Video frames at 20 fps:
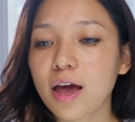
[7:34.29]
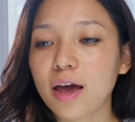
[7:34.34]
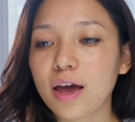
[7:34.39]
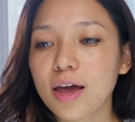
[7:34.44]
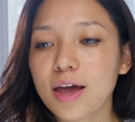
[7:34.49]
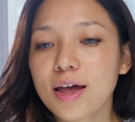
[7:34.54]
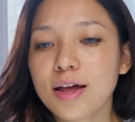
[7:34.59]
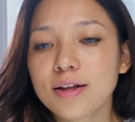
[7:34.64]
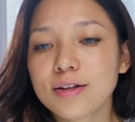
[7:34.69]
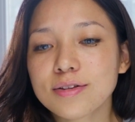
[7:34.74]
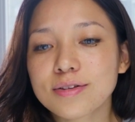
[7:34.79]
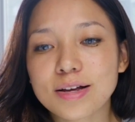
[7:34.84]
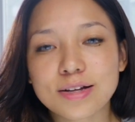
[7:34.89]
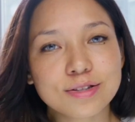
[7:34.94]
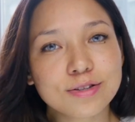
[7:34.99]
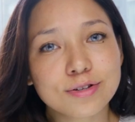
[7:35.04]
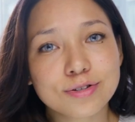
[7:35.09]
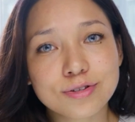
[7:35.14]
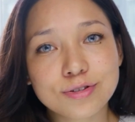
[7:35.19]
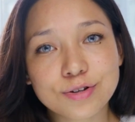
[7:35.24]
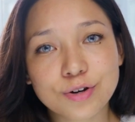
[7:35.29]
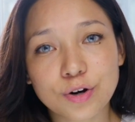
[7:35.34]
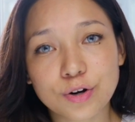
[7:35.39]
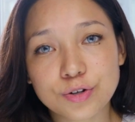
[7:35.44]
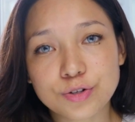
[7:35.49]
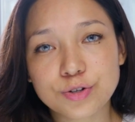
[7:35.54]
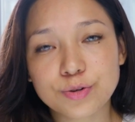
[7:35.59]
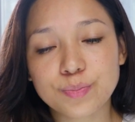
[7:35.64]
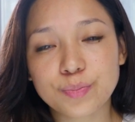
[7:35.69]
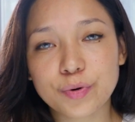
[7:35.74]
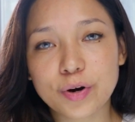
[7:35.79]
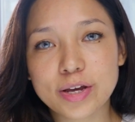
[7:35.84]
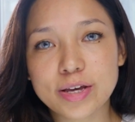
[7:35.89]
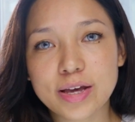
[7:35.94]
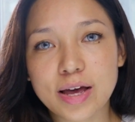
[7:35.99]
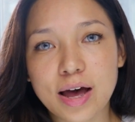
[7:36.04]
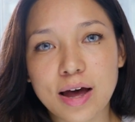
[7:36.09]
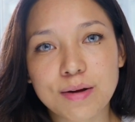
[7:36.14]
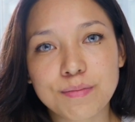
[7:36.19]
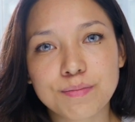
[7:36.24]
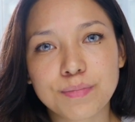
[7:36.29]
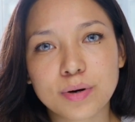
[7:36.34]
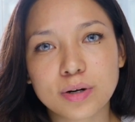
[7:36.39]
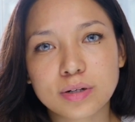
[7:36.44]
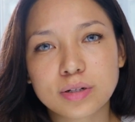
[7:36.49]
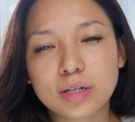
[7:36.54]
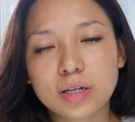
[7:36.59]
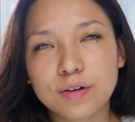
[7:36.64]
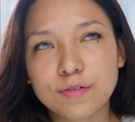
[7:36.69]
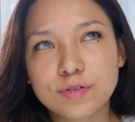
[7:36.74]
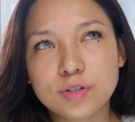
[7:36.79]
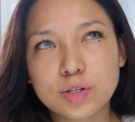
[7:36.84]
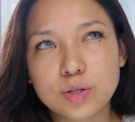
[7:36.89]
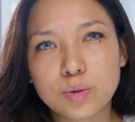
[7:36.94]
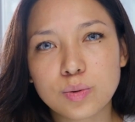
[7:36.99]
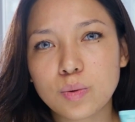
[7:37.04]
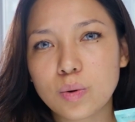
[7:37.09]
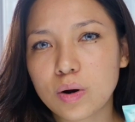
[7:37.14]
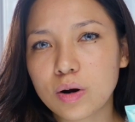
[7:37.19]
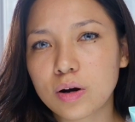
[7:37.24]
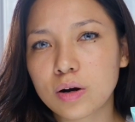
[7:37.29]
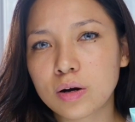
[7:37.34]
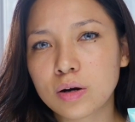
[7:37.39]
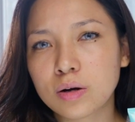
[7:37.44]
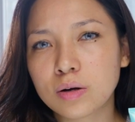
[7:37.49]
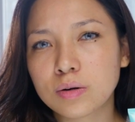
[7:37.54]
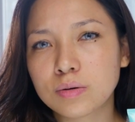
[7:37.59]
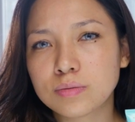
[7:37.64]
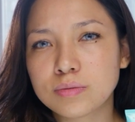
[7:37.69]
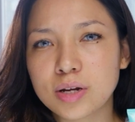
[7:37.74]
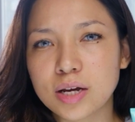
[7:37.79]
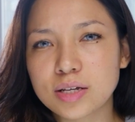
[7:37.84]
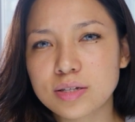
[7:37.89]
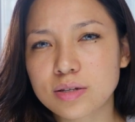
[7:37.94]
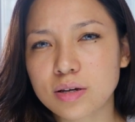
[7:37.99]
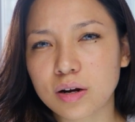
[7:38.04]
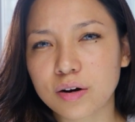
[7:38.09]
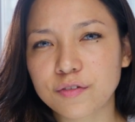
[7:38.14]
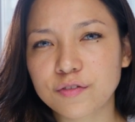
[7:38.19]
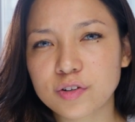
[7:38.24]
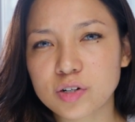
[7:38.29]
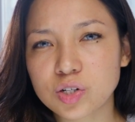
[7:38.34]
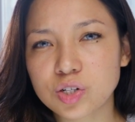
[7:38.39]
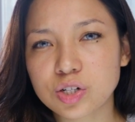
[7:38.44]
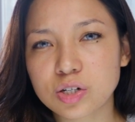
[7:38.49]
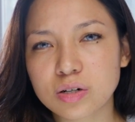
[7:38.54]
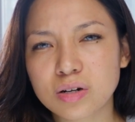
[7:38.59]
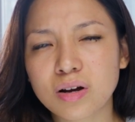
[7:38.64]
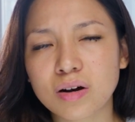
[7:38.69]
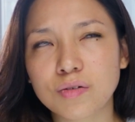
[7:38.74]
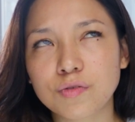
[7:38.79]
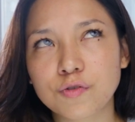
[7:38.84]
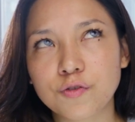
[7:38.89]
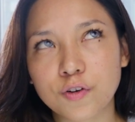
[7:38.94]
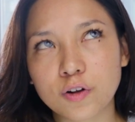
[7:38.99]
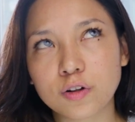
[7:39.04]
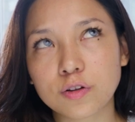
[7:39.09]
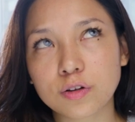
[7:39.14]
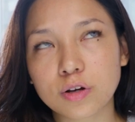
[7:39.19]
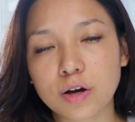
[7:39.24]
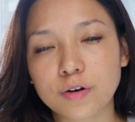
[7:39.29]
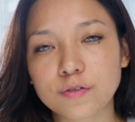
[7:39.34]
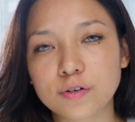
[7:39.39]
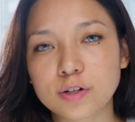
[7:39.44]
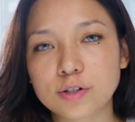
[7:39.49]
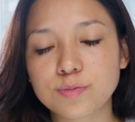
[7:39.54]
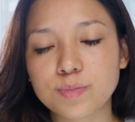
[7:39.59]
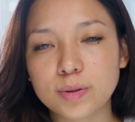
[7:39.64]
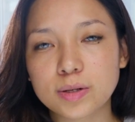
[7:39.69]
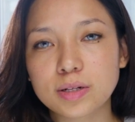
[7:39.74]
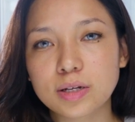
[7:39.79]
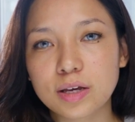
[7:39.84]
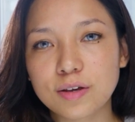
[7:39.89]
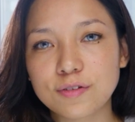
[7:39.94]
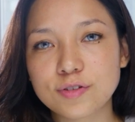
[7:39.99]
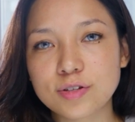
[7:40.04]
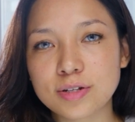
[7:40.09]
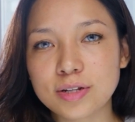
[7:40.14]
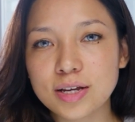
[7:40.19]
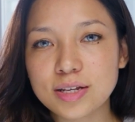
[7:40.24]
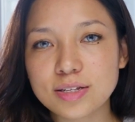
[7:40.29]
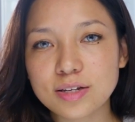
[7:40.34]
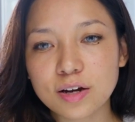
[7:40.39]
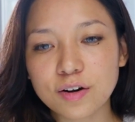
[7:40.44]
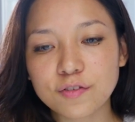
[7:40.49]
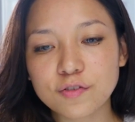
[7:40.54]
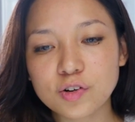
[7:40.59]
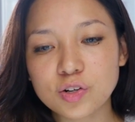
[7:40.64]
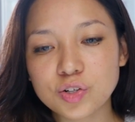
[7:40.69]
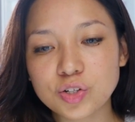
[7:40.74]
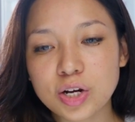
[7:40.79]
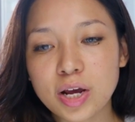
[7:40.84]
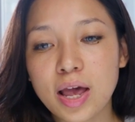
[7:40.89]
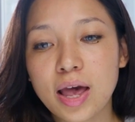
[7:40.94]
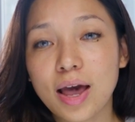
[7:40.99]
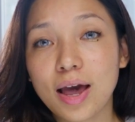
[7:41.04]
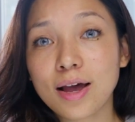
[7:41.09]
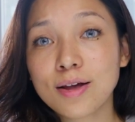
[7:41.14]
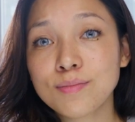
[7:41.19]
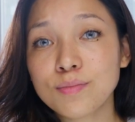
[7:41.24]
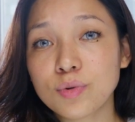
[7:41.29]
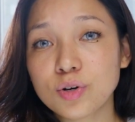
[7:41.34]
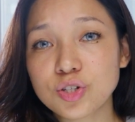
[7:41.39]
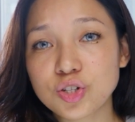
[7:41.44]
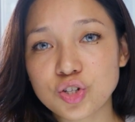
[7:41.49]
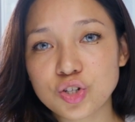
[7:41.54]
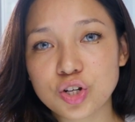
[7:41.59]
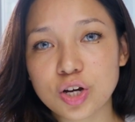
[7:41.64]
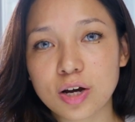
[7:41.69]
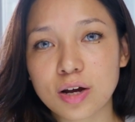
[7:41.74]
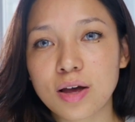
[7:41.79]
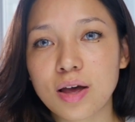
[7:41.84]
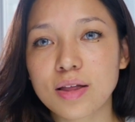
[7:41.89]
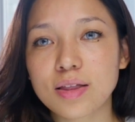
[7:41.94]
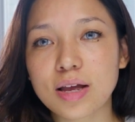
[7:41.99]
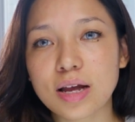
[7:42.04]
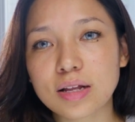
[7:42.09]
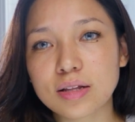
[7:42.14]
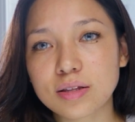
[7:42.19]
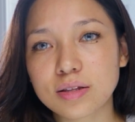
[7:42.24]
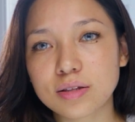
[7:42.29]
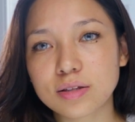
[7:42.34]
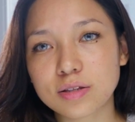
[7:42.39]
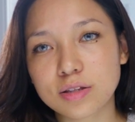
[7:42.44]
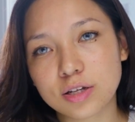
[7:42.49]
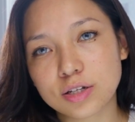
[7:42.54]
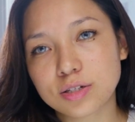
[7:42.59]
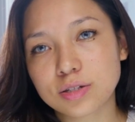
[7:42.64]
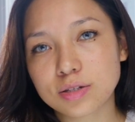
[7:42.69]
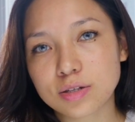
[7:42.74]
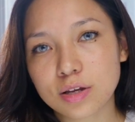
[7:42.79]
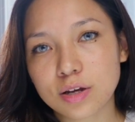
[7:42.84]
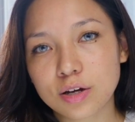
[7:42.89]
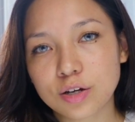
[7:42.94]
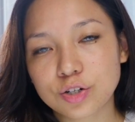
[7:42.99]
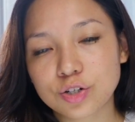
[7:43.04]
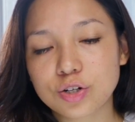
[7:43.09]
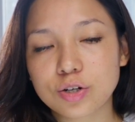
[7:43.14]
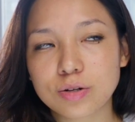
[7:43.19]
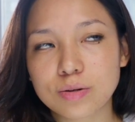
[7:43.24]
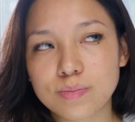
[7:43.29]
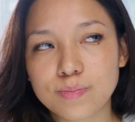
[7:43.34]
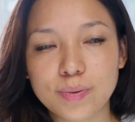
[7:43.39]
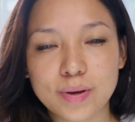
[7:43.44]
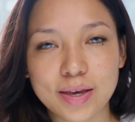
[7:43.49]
and that doesn't cause you breakout but gives you nice coverage, not full coverage but gives you nice coverage and moisture, then this should be